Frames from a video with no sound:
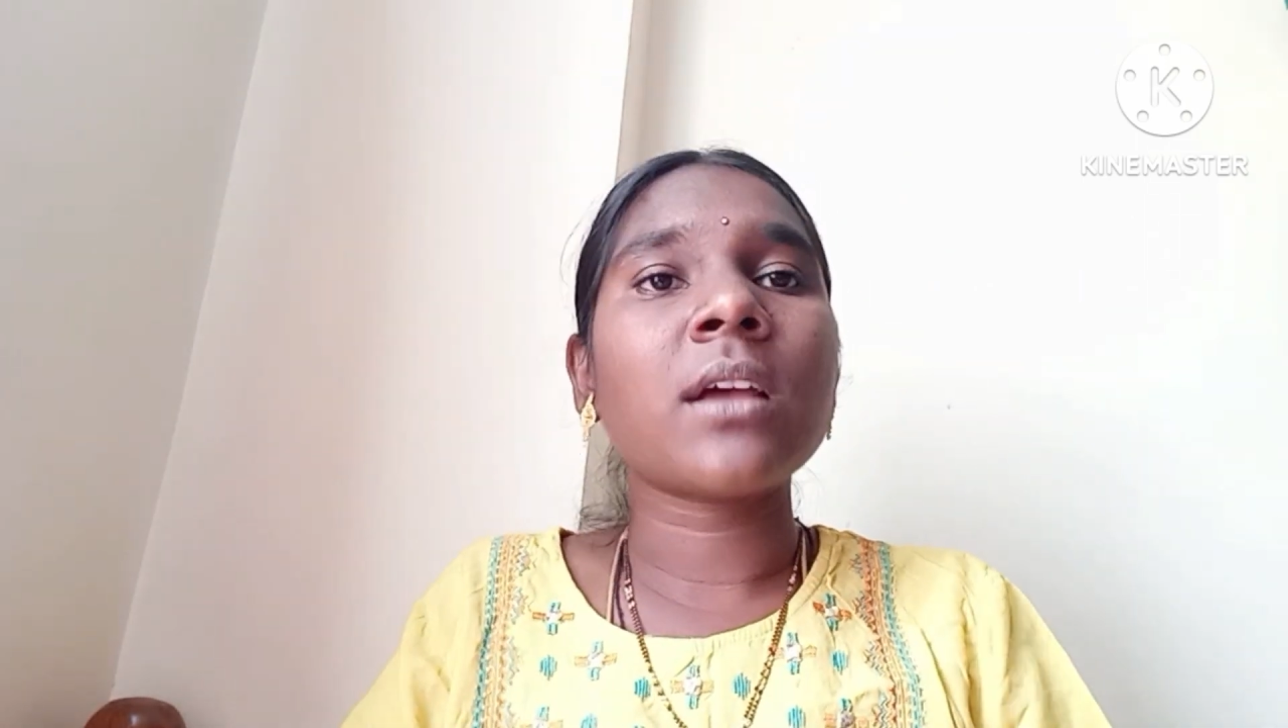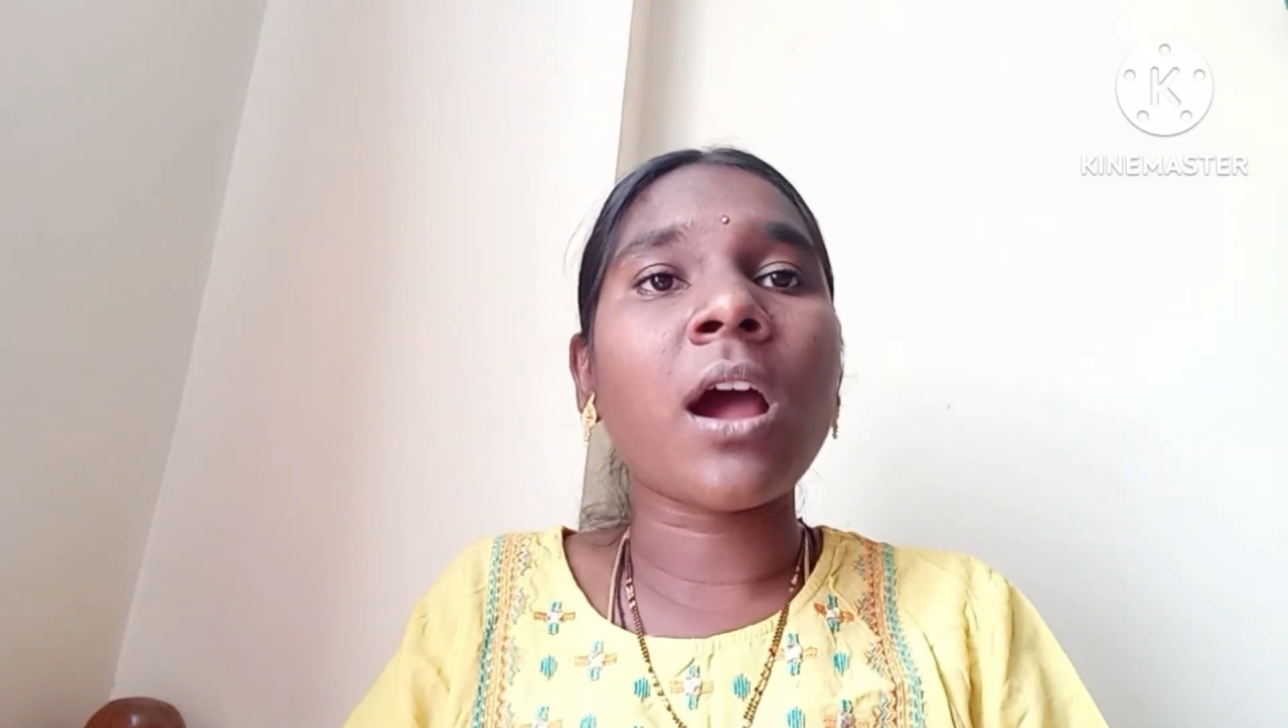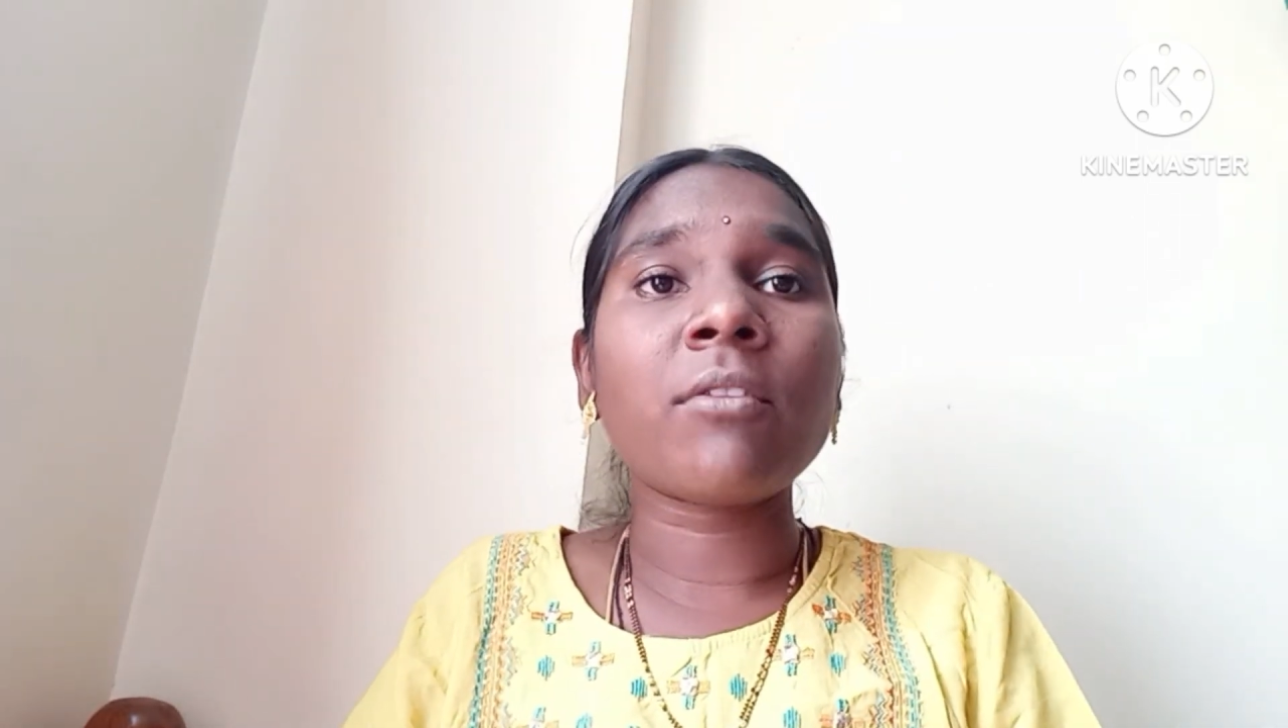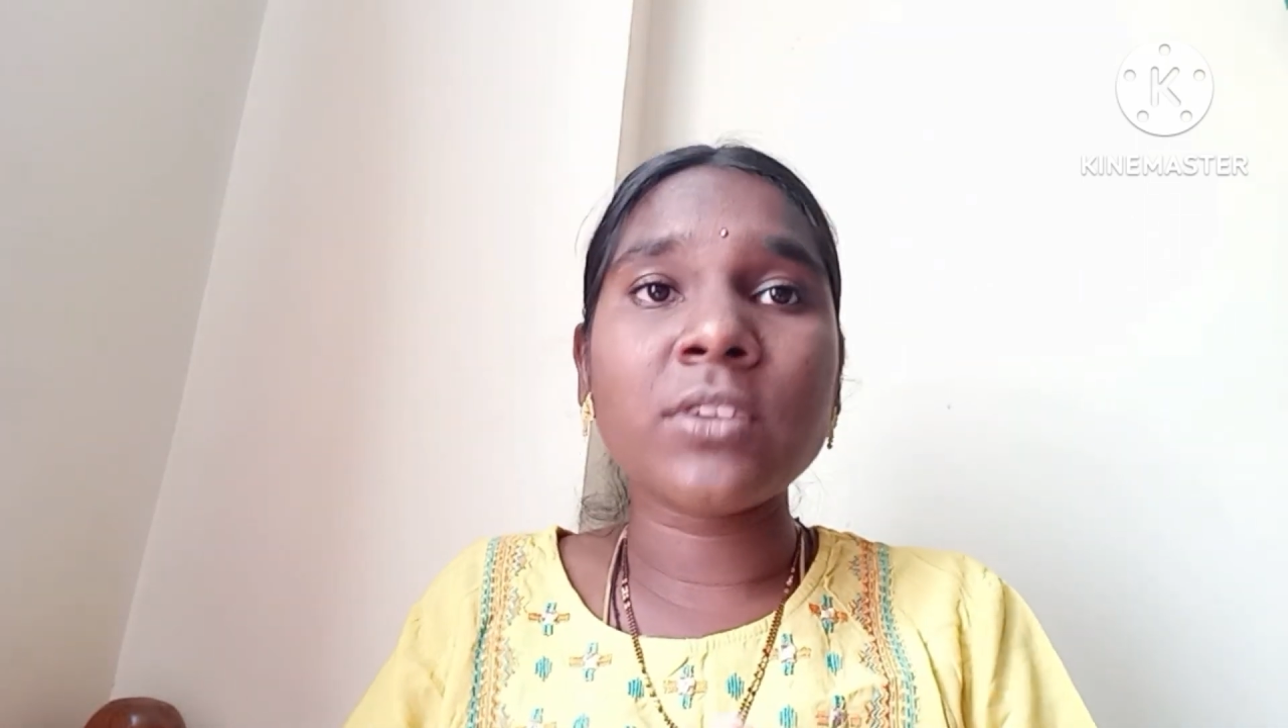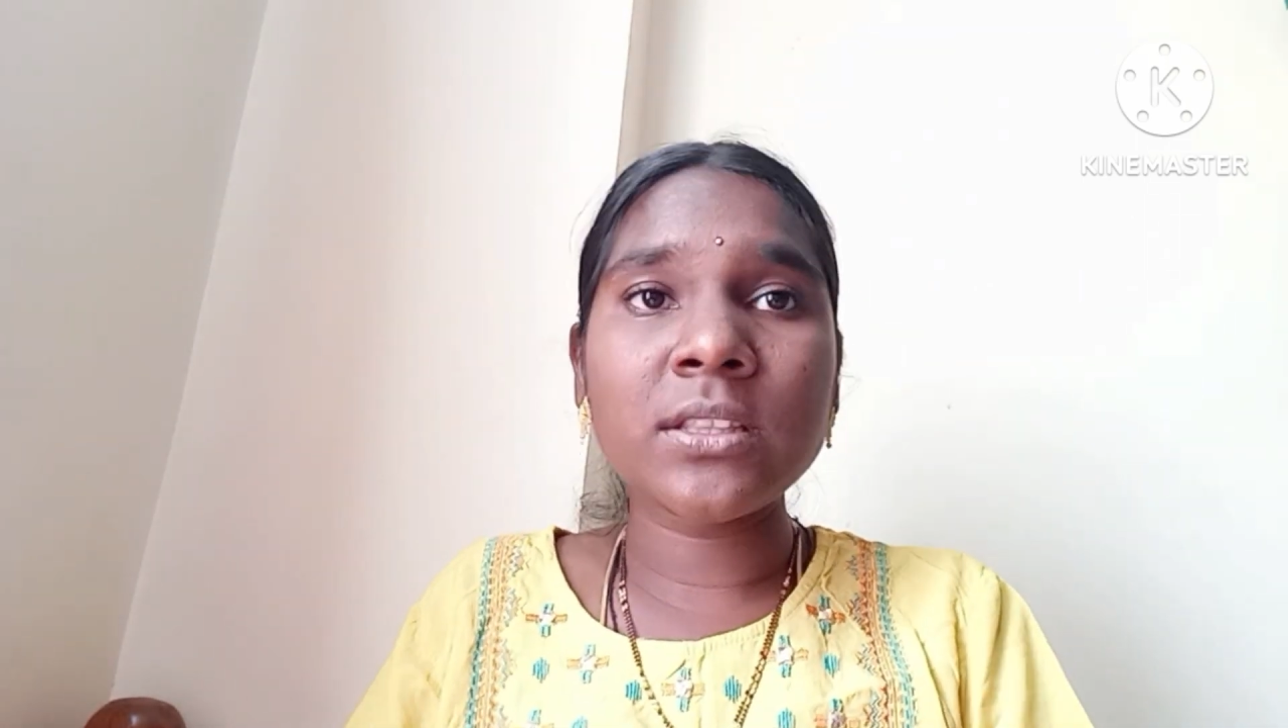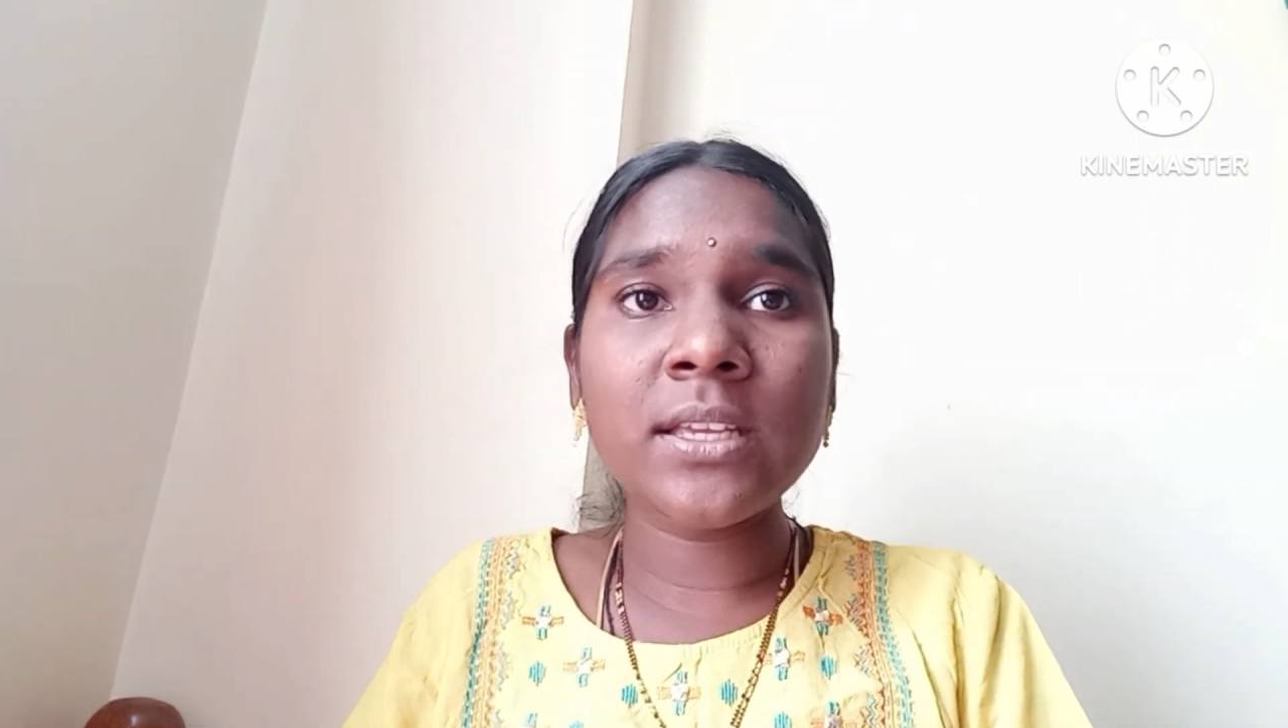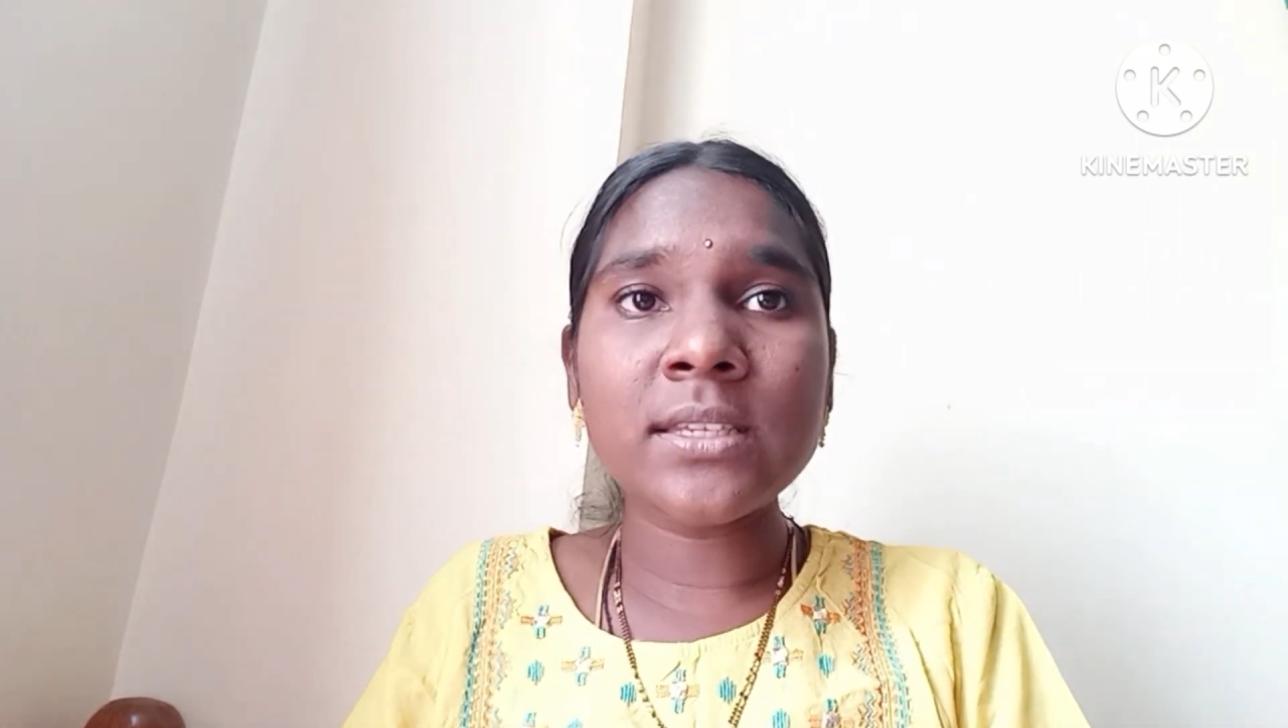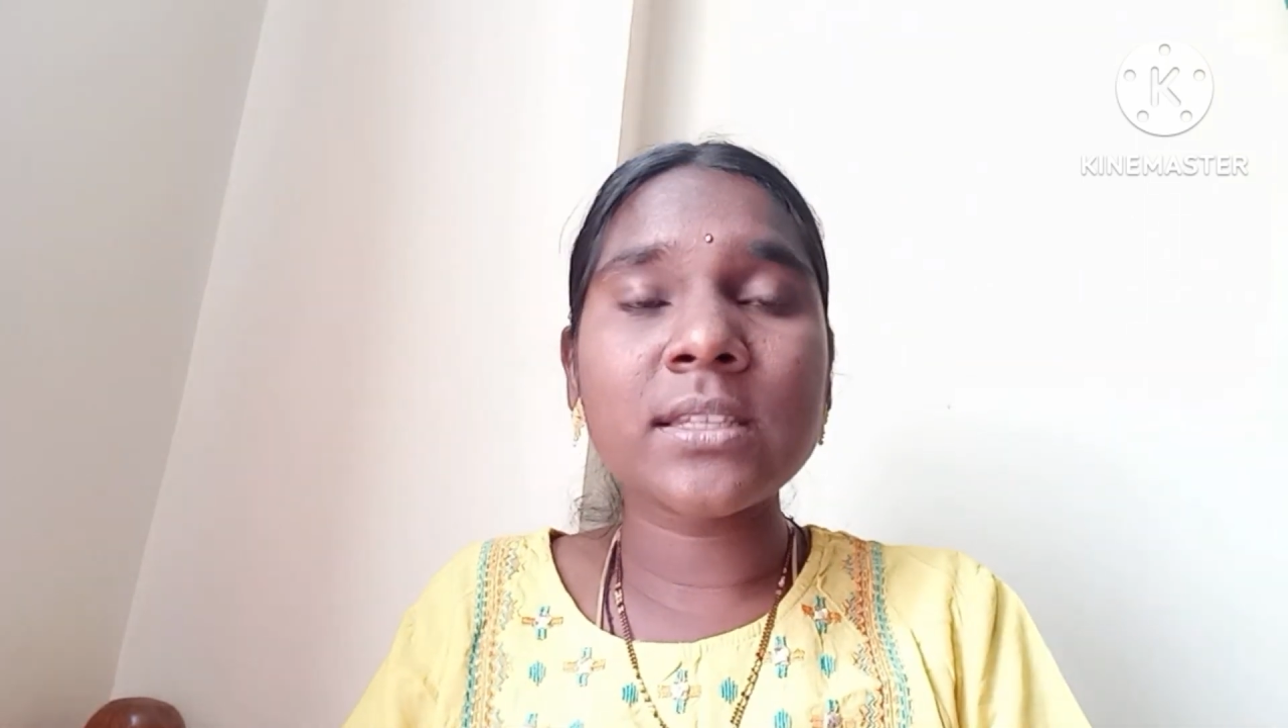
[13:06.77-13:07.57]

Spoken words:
After this,